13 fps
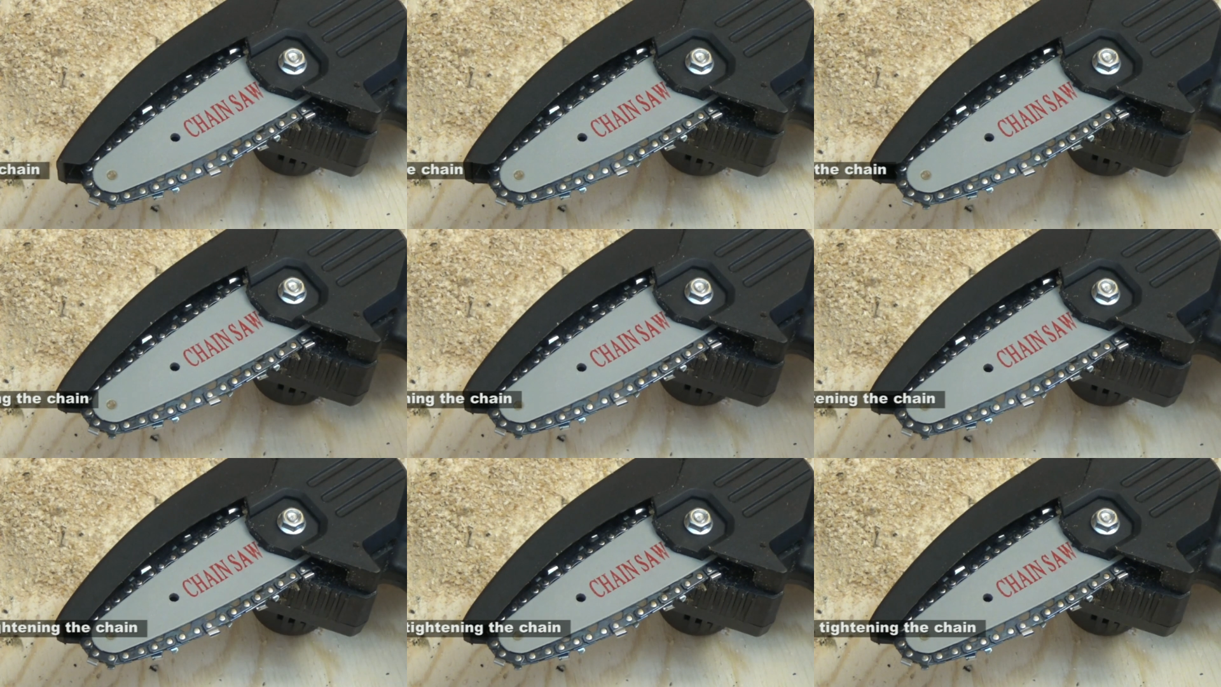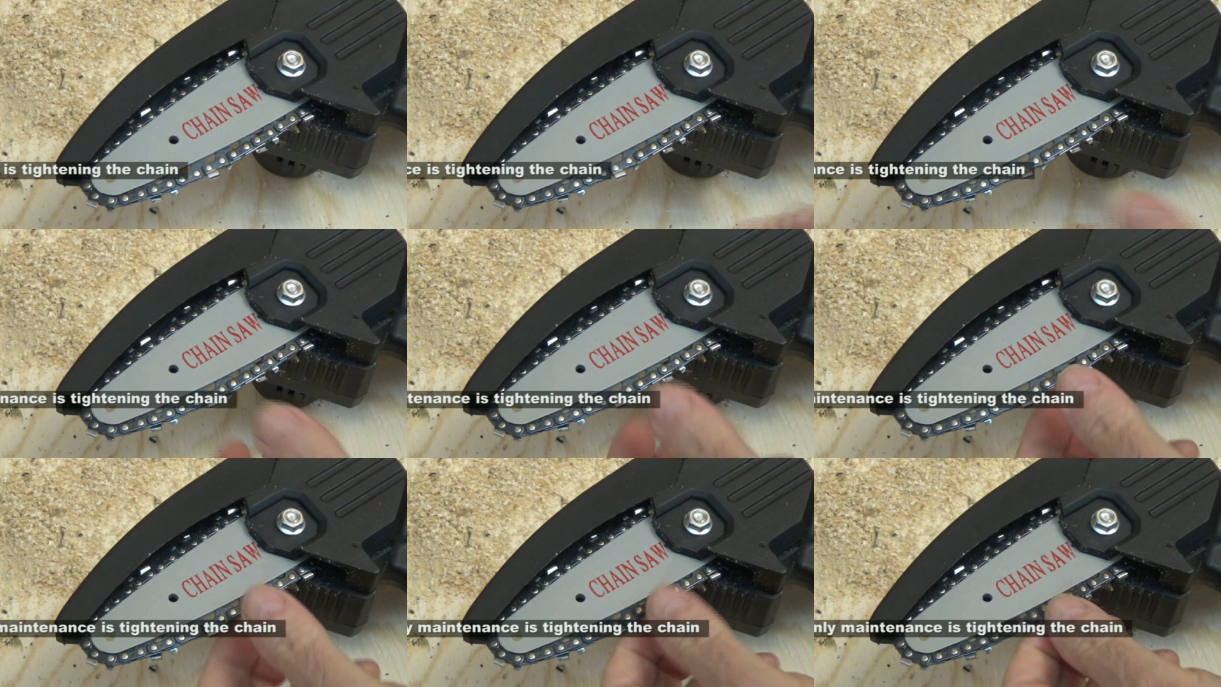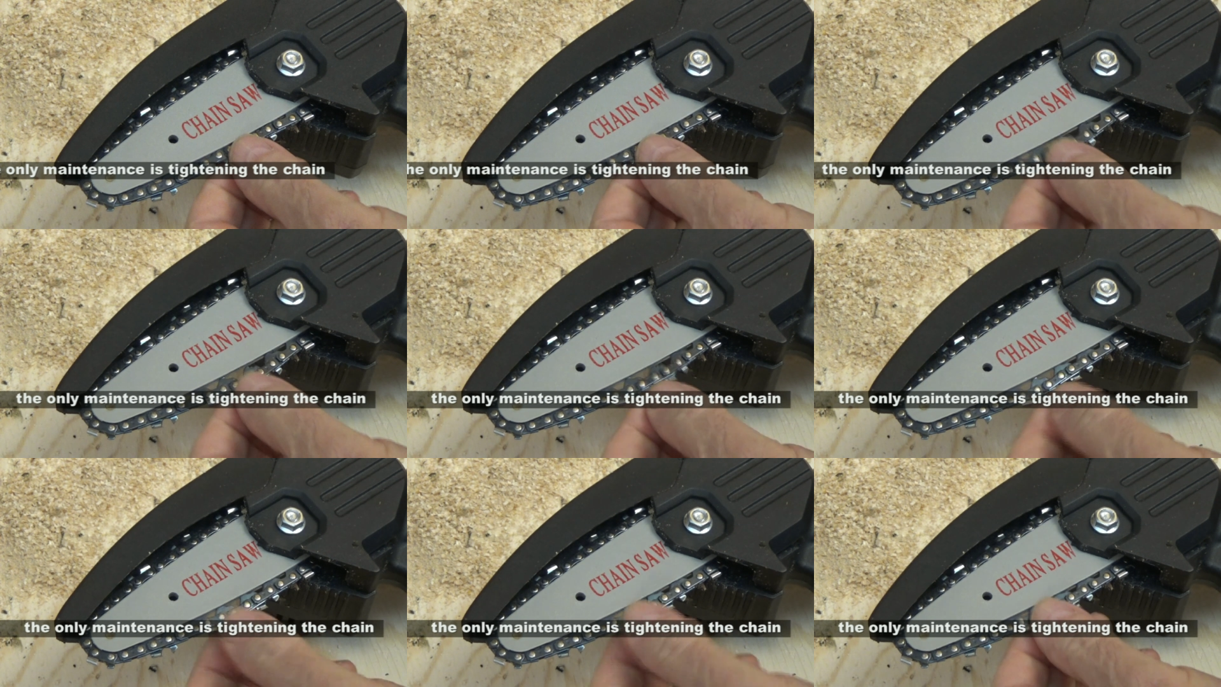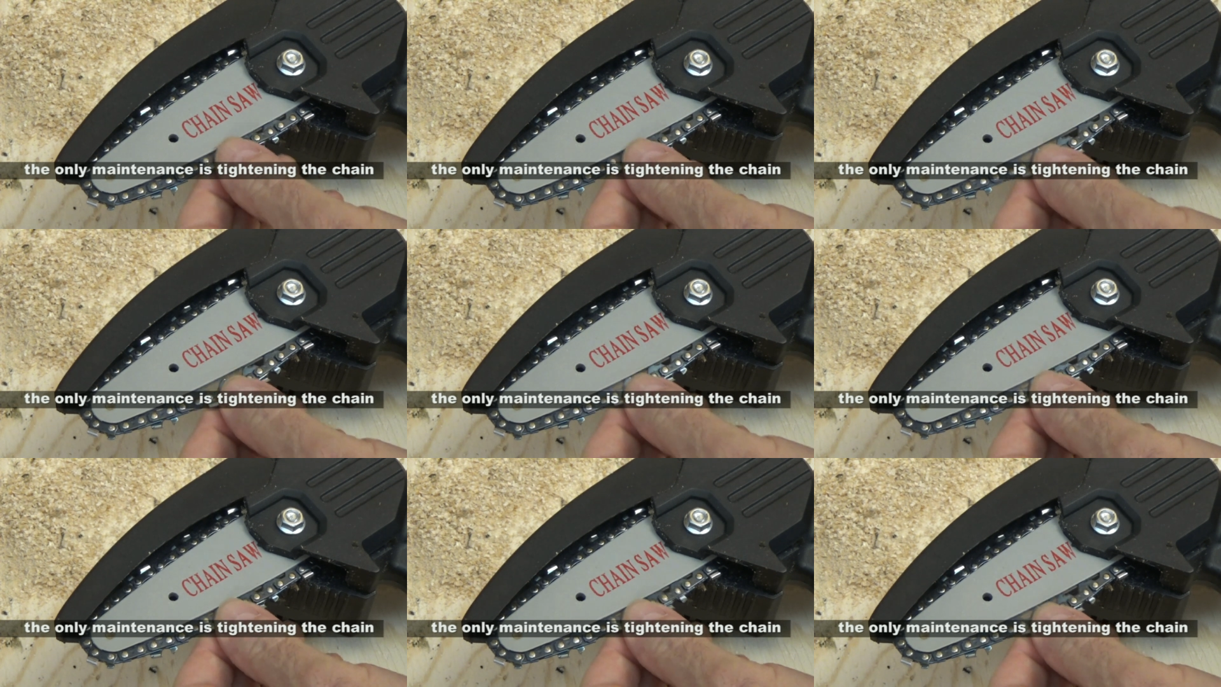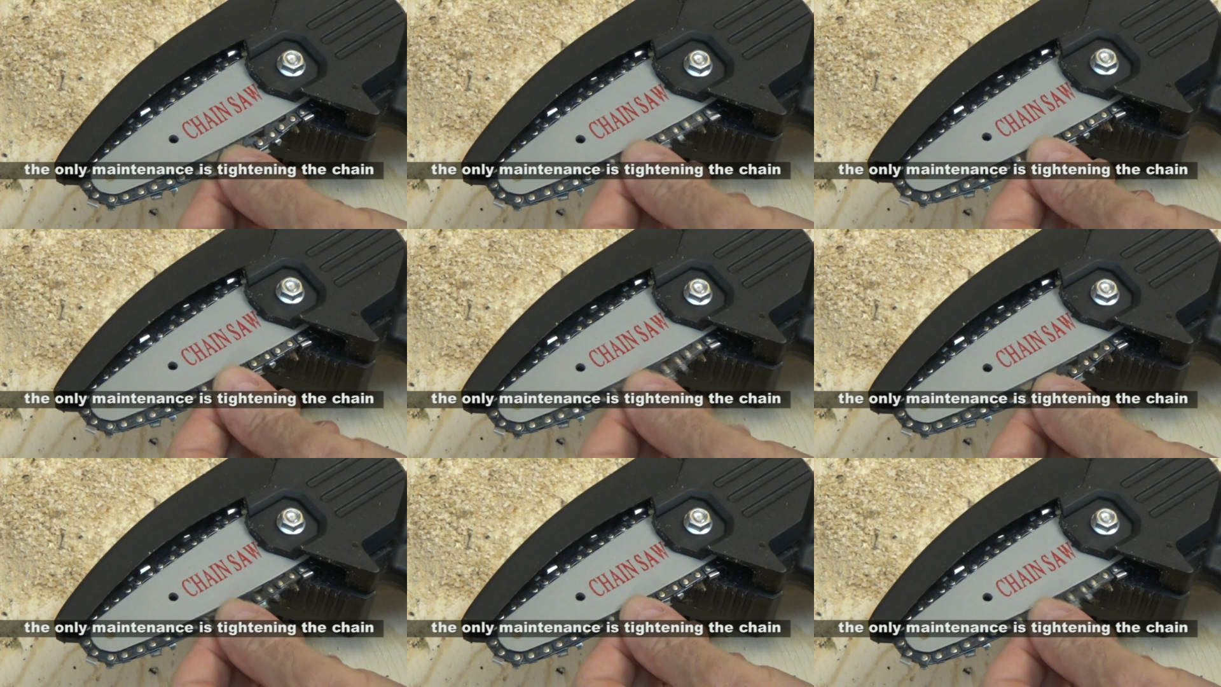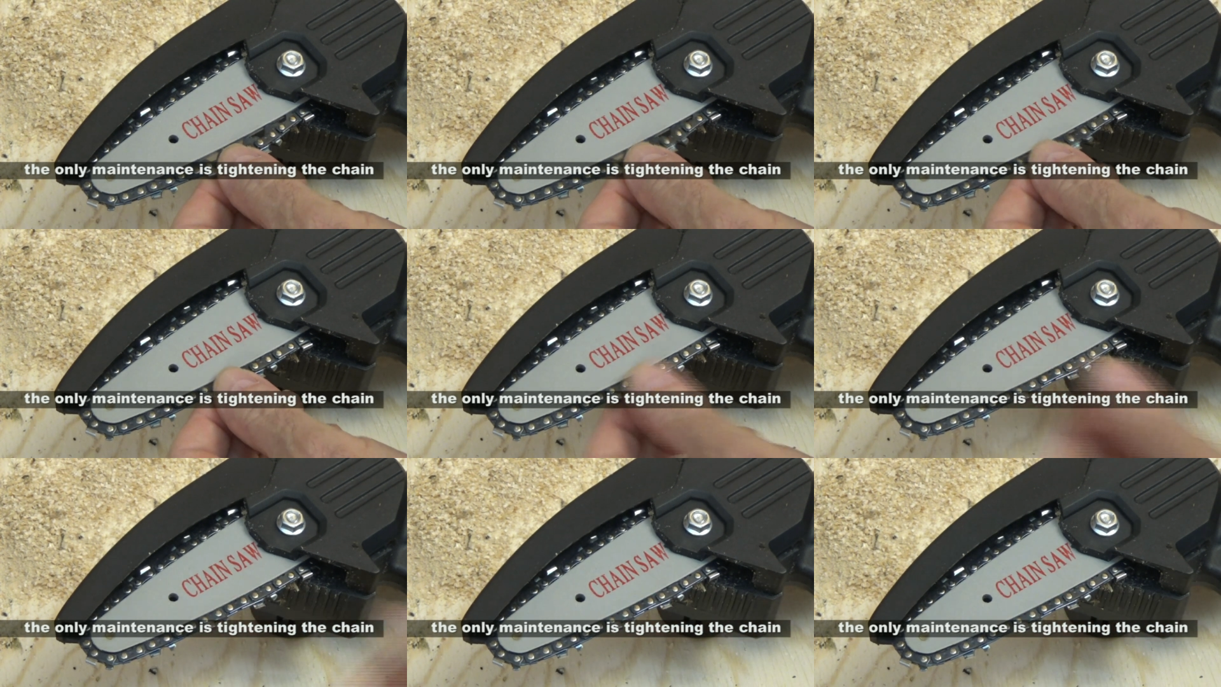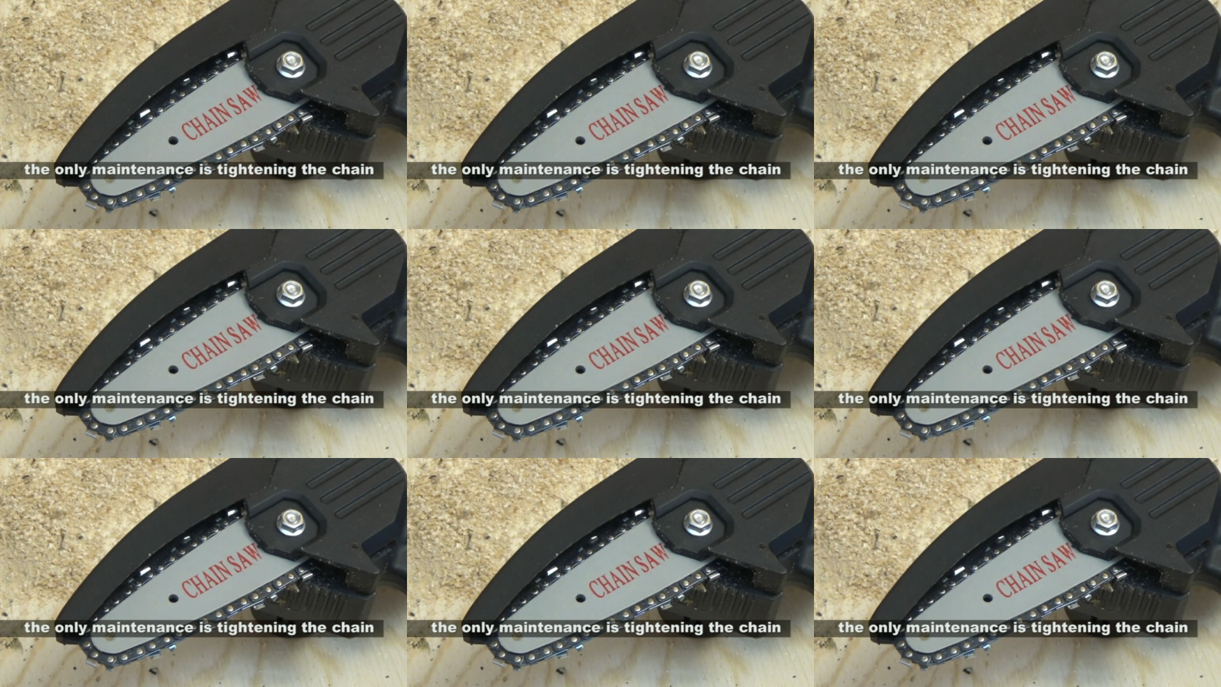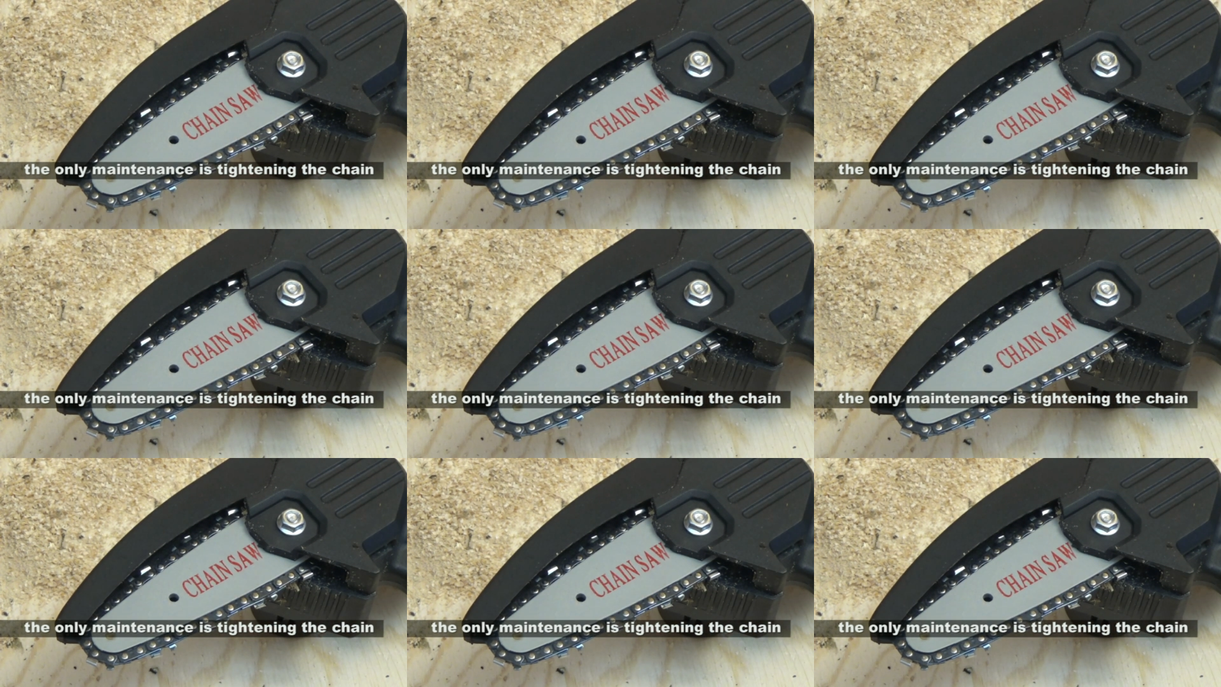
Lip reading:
[unreadable: no face in view]